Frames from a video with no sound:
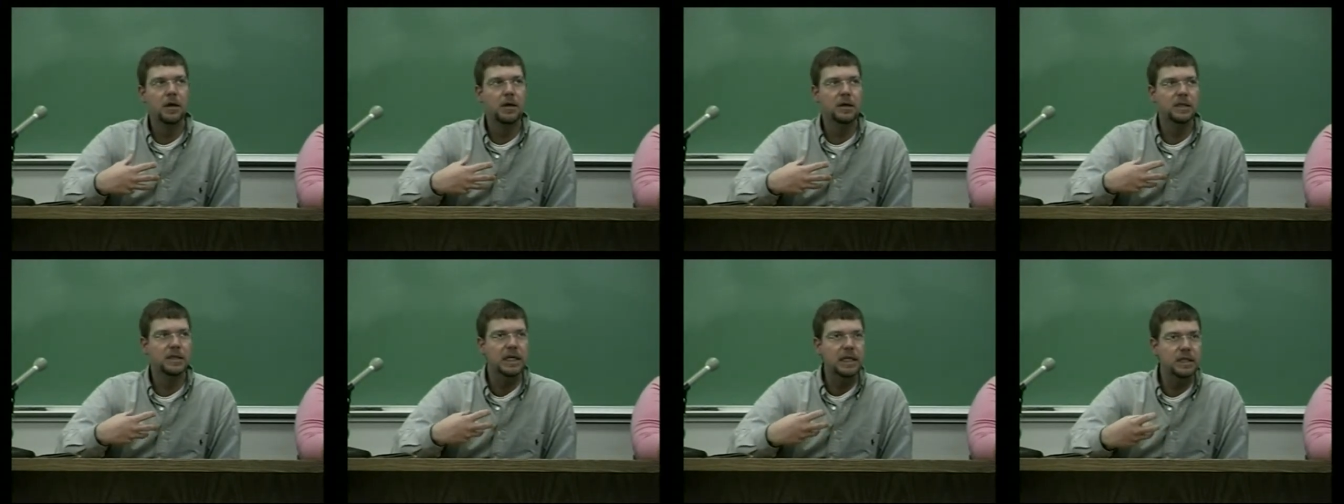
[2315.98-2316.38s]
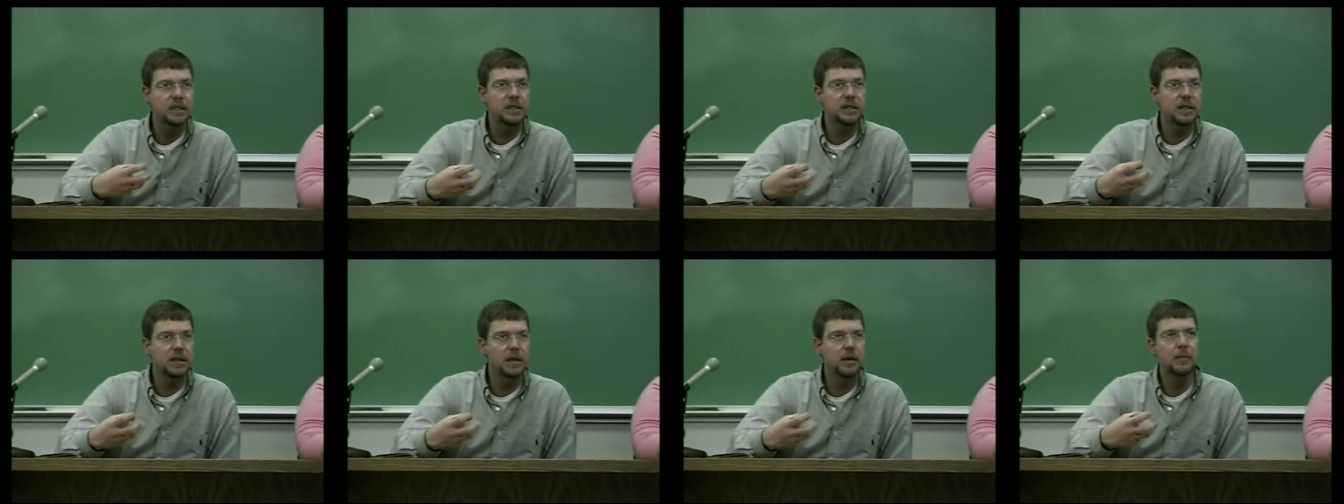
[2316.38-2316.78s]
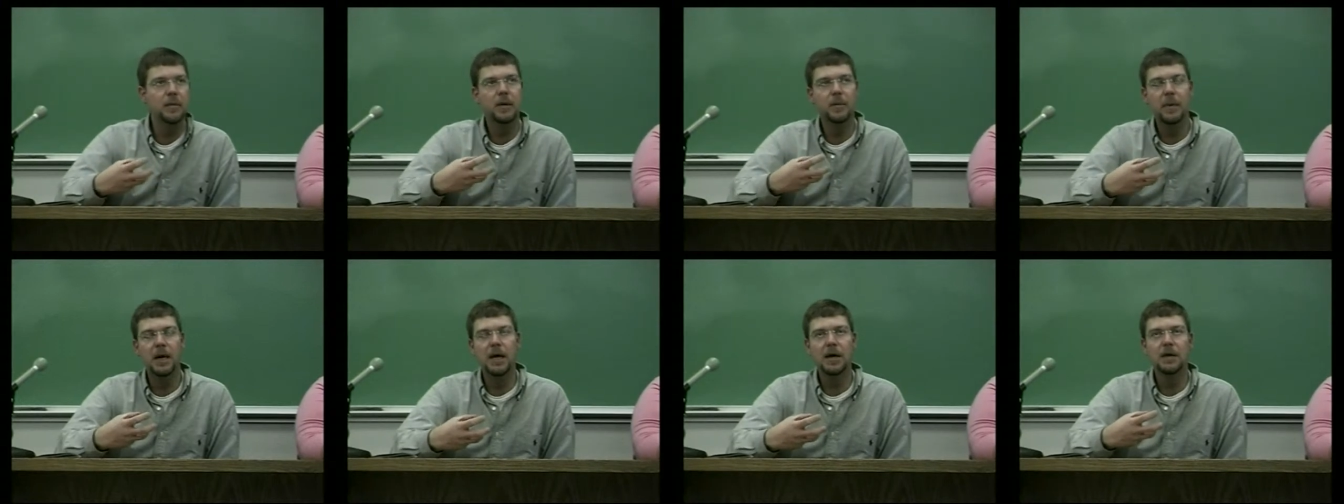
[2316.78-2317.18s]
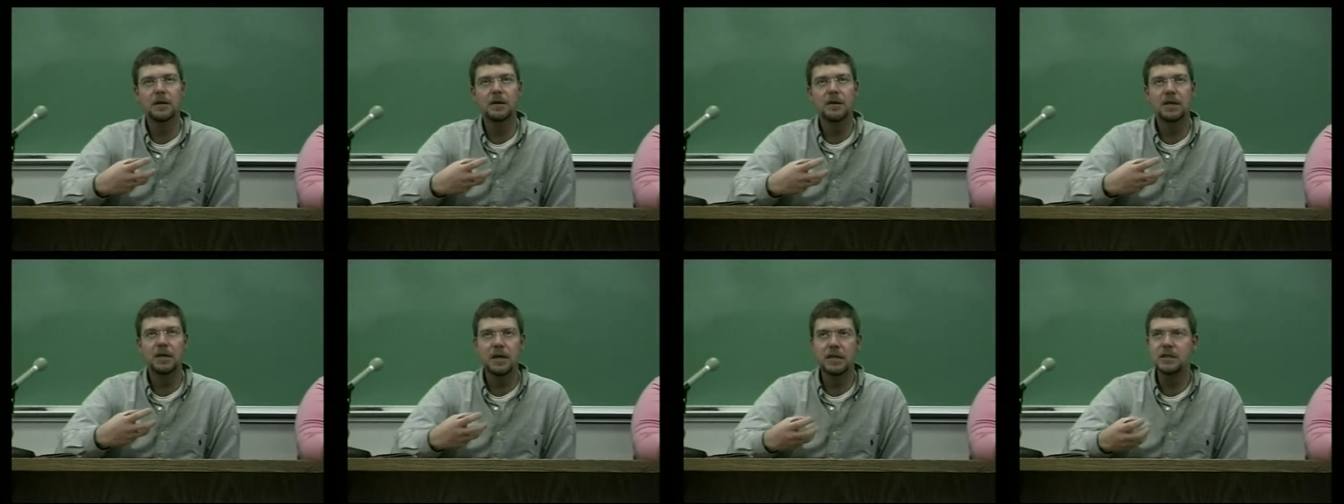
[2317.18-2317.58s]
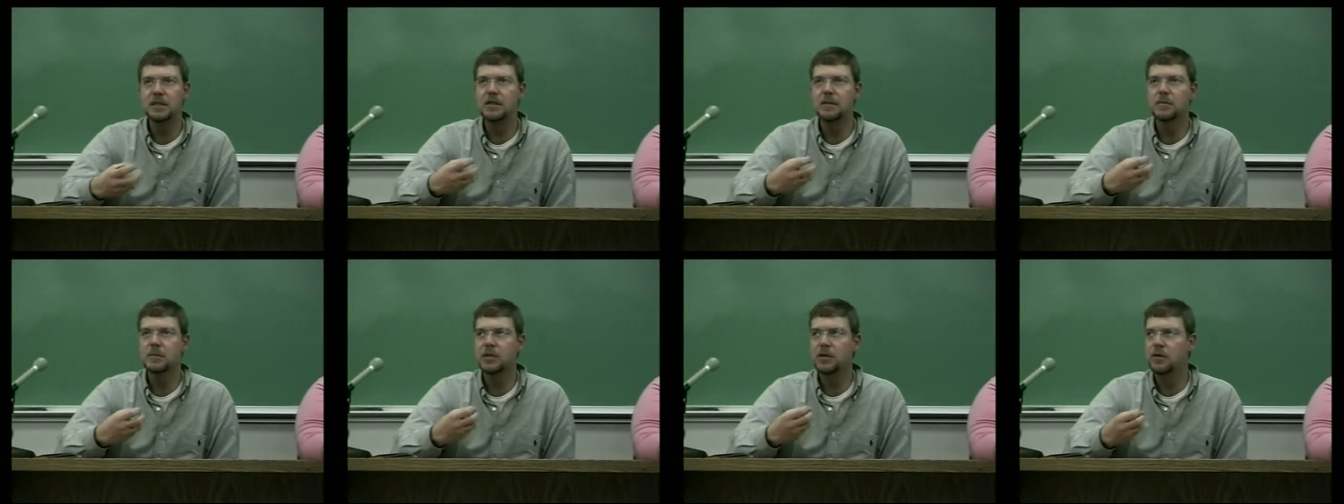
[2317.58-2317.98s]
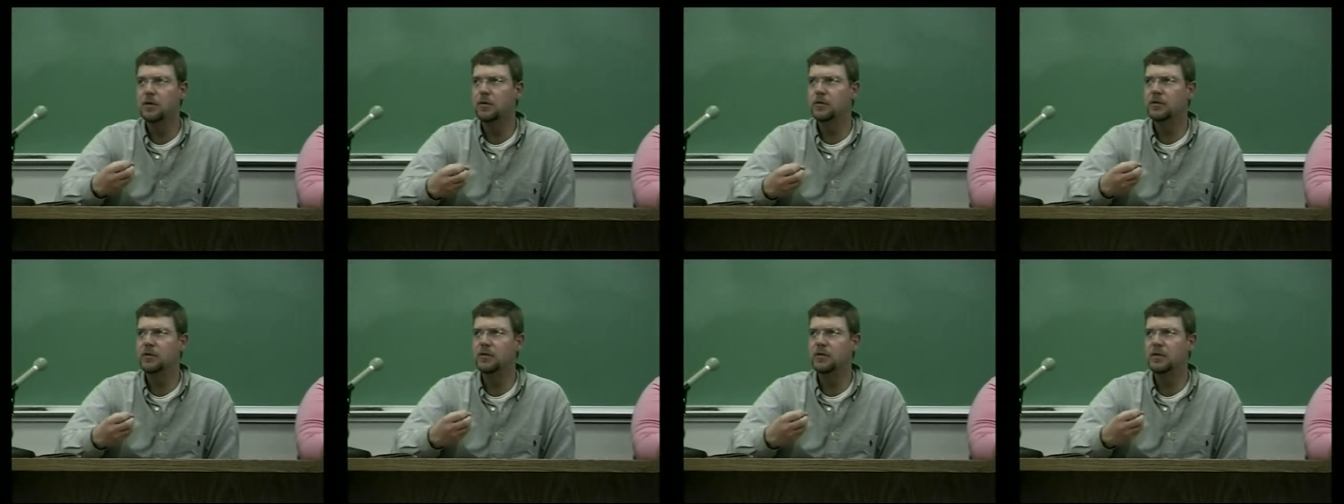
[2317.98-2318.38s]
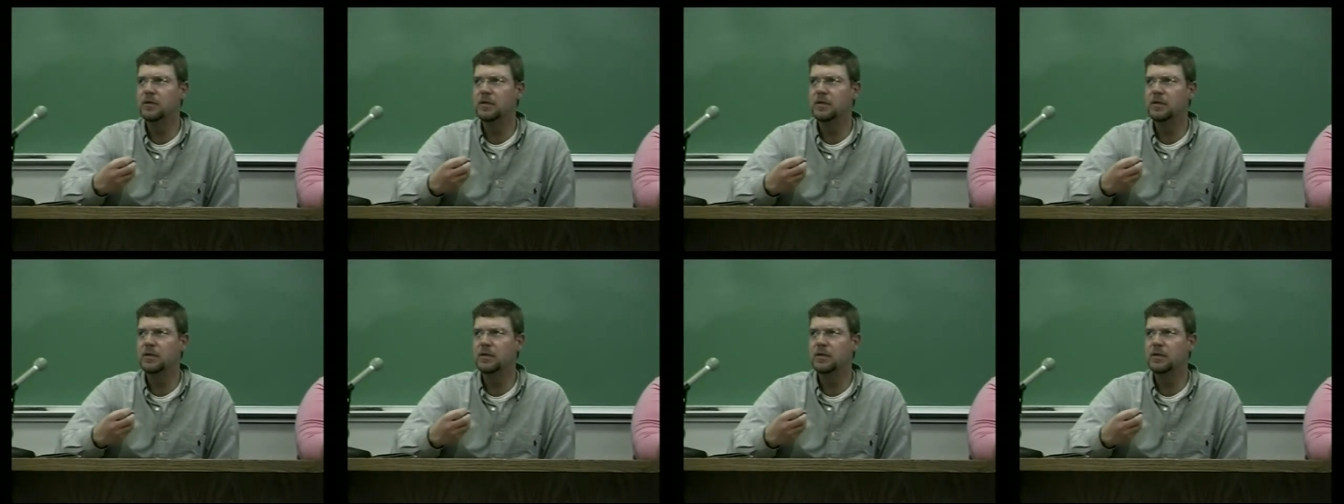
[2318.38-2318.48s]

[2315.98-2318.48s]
teach them about customs, cultures,